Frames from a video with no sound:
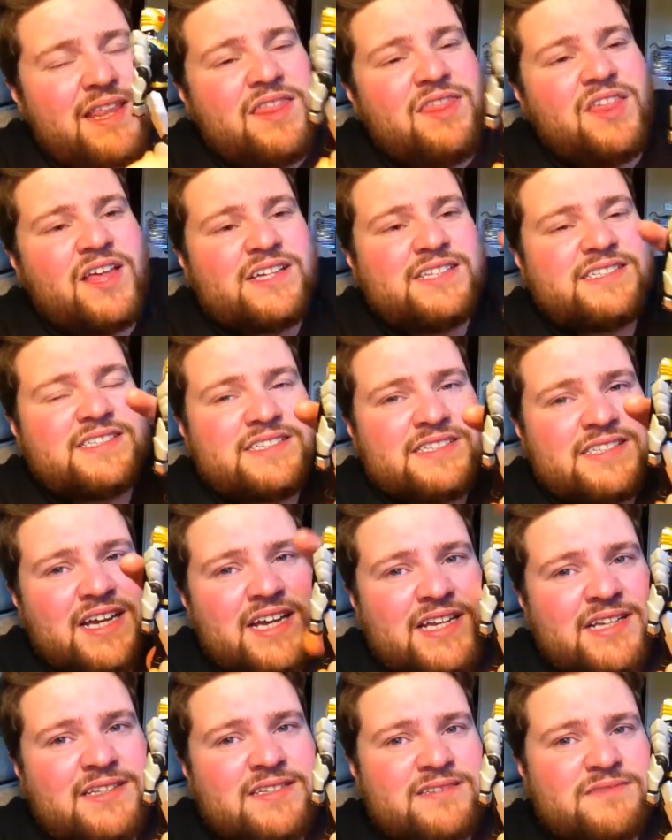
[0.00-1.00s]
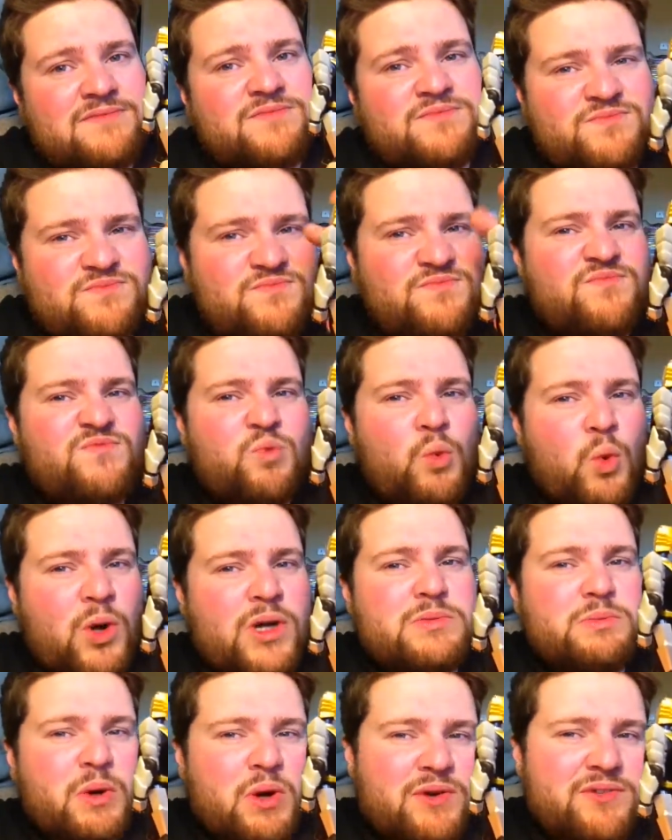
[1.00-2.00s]
this design
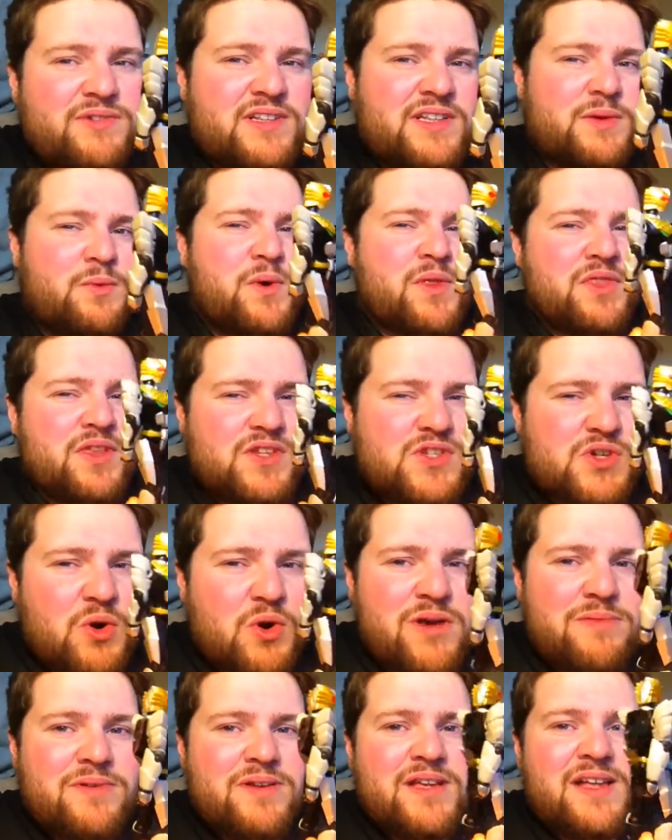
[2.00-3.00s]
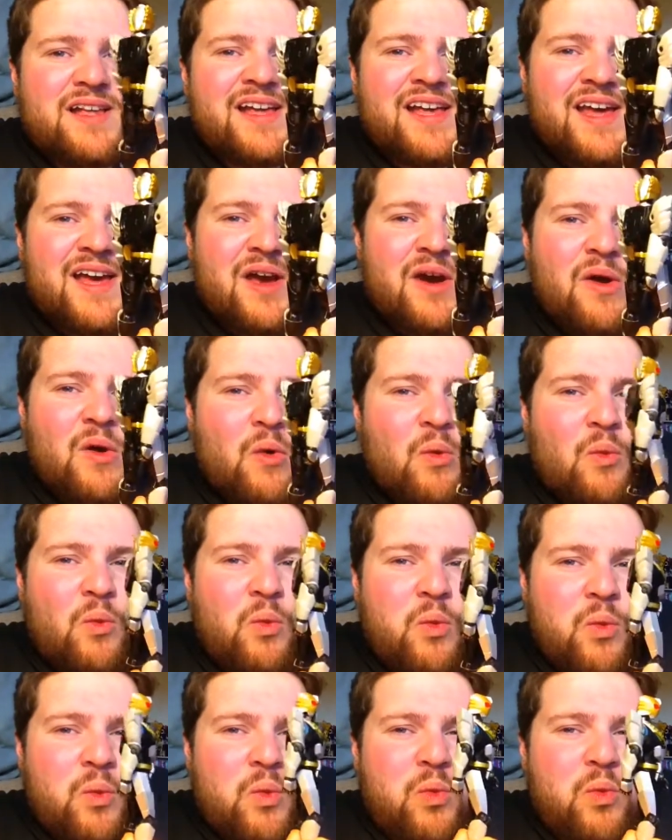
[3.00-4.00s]
works perfectly with the toy, but
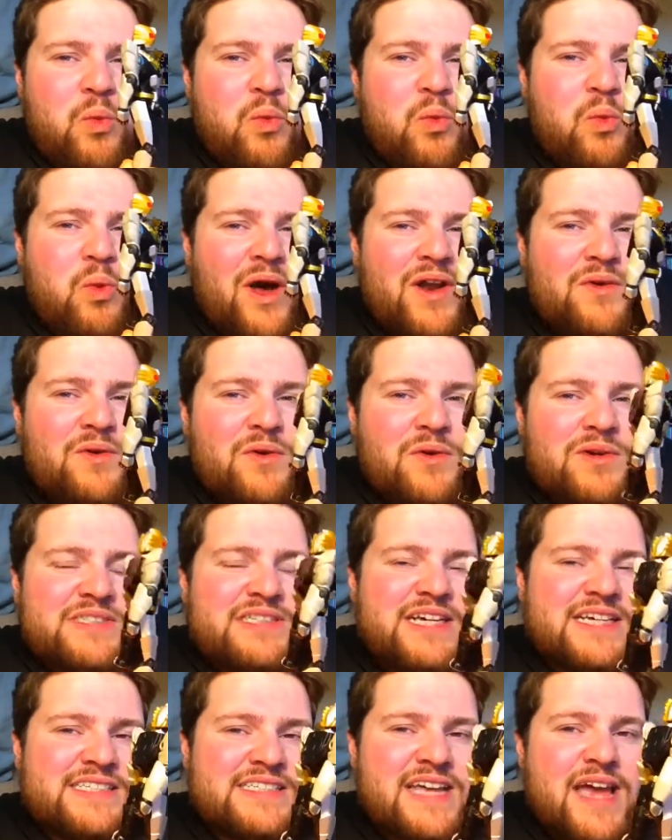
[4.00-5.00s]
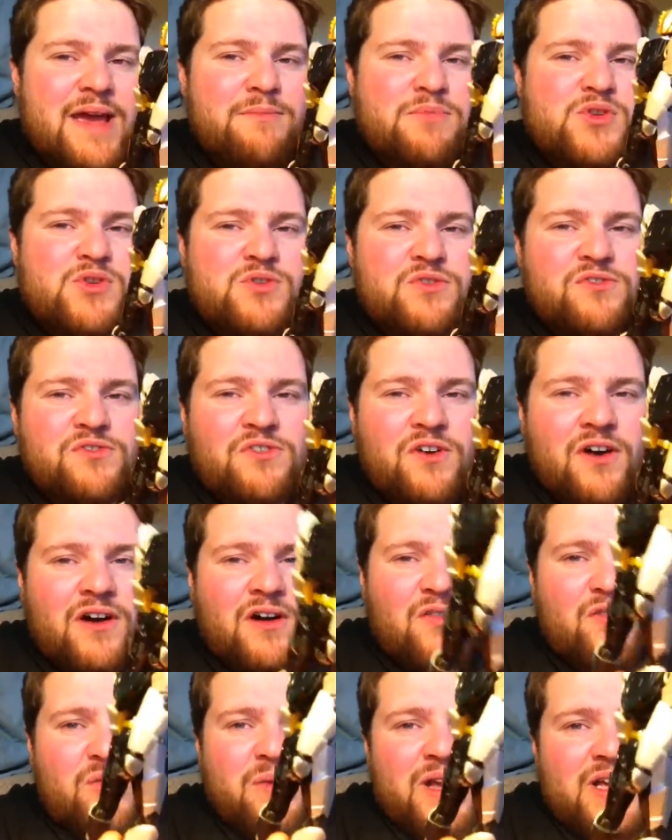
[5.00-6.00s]
I don't know. It's like a step too far
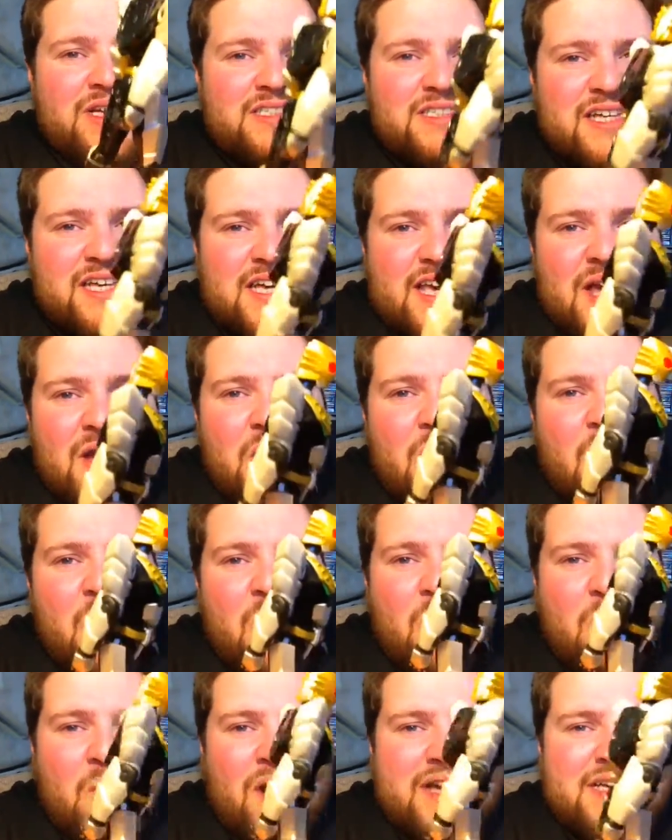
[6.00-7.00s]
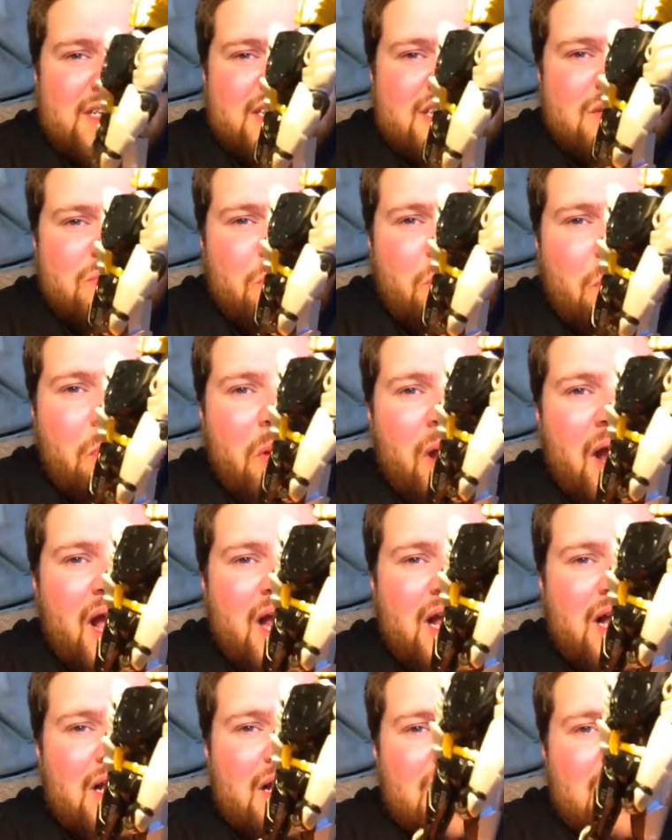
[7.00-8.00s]
for me because like why is his
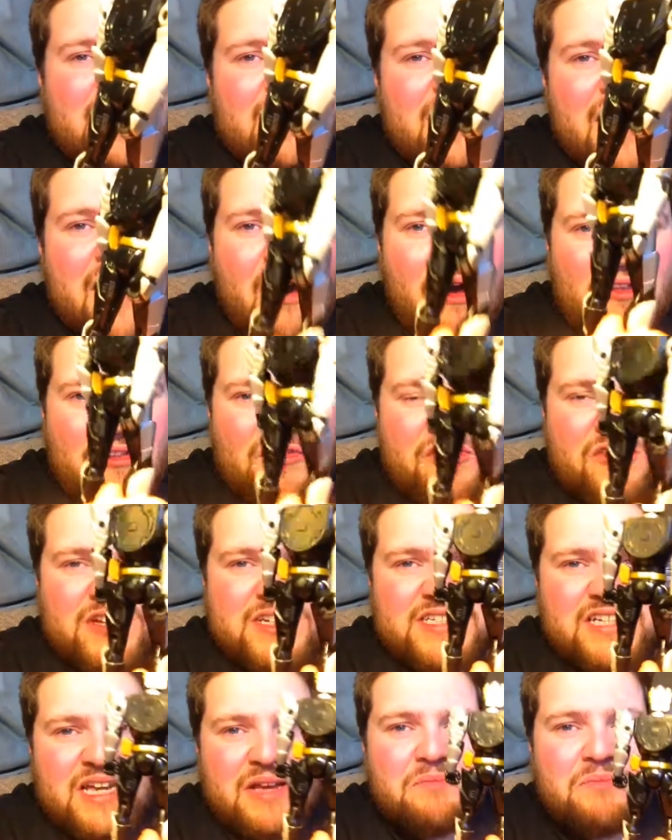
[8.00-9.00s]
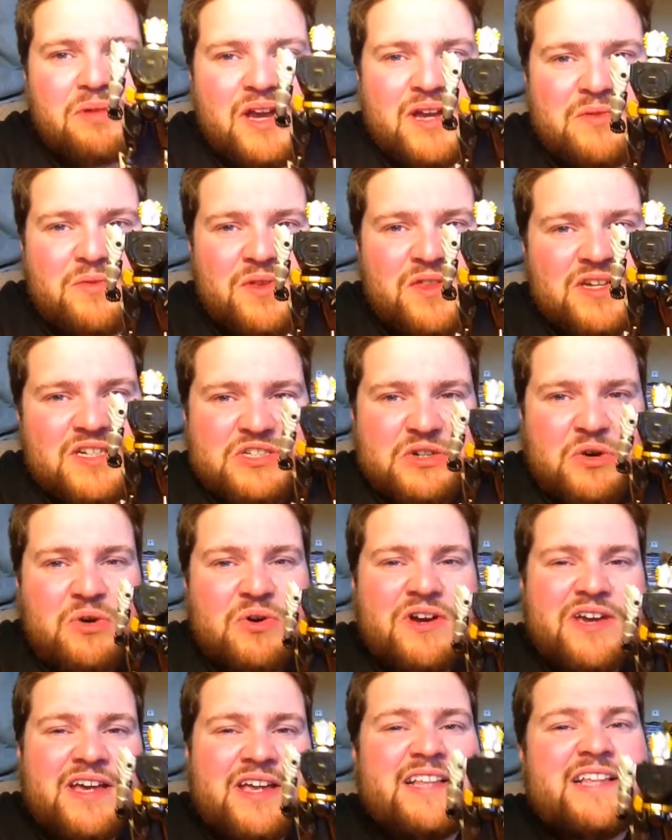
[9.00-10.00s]
back like that other than to combine with a
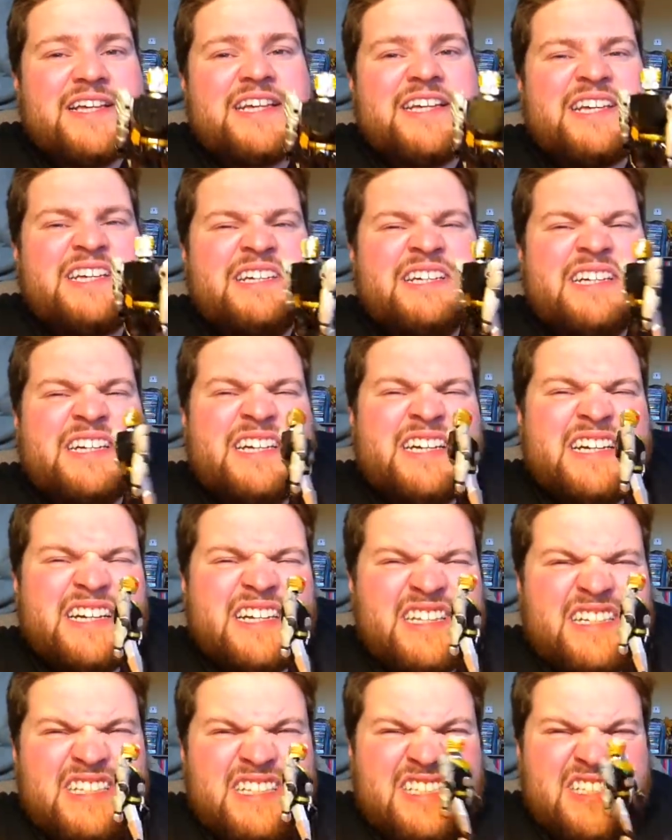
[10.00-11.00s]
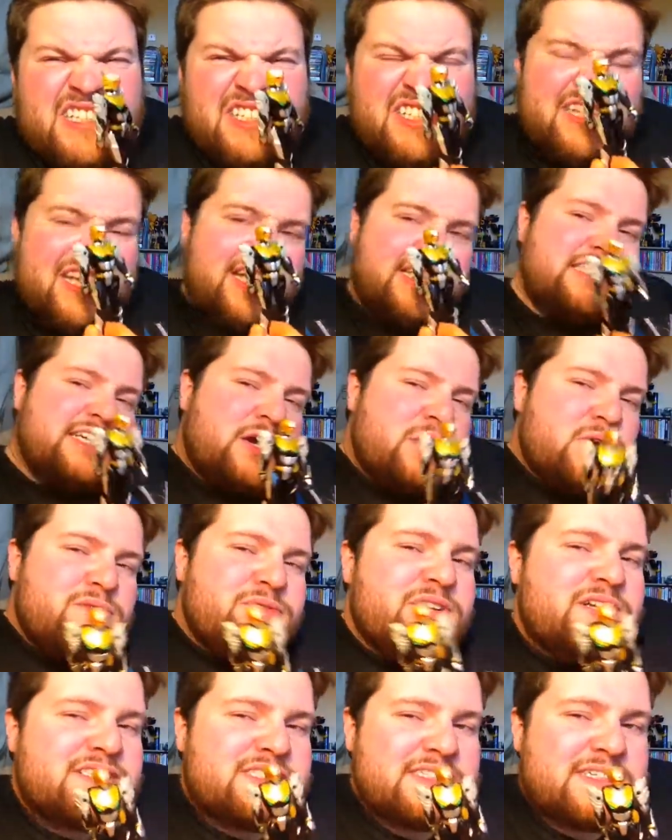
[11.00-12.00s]
toy like you know, it takes you out of
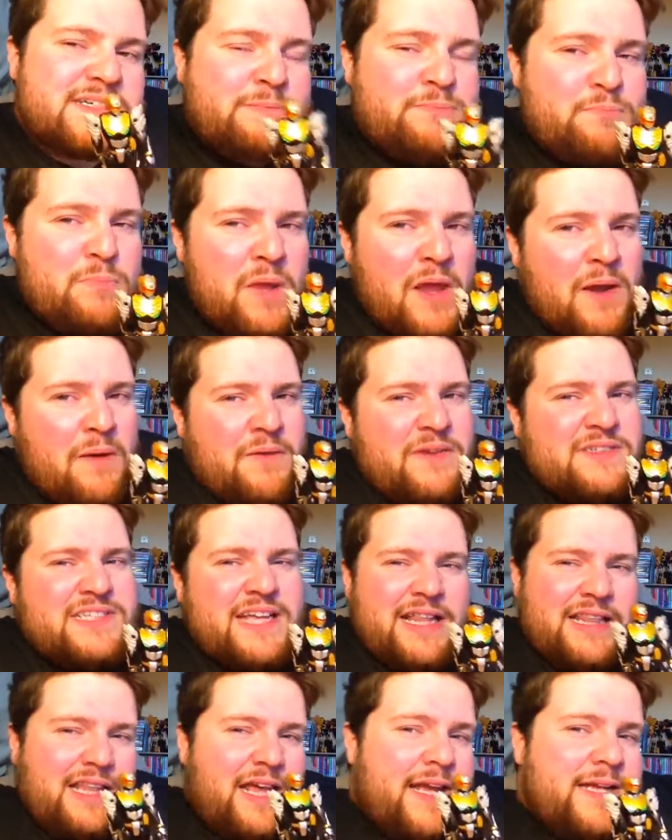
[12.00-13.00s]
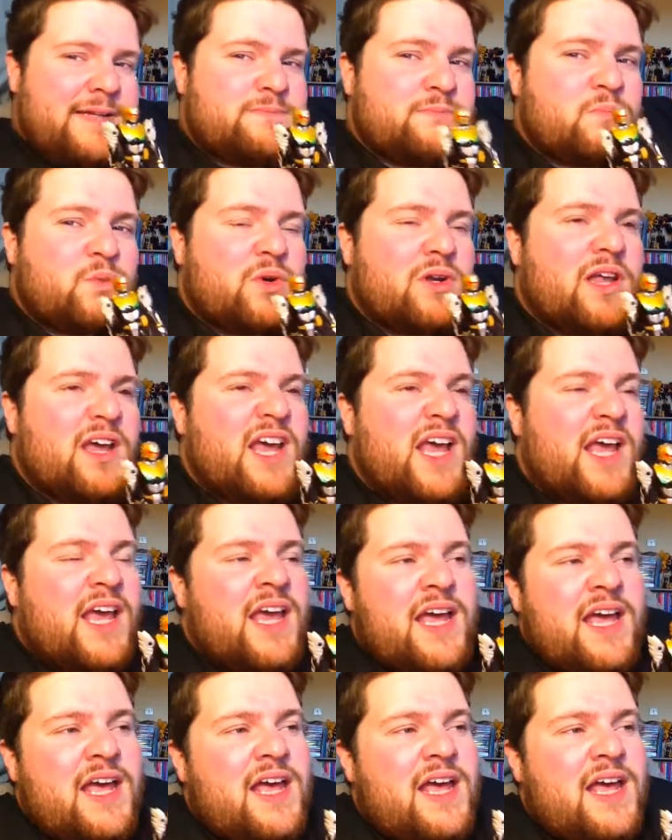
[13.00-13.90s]
it, doesn't it? You know, there's that line where like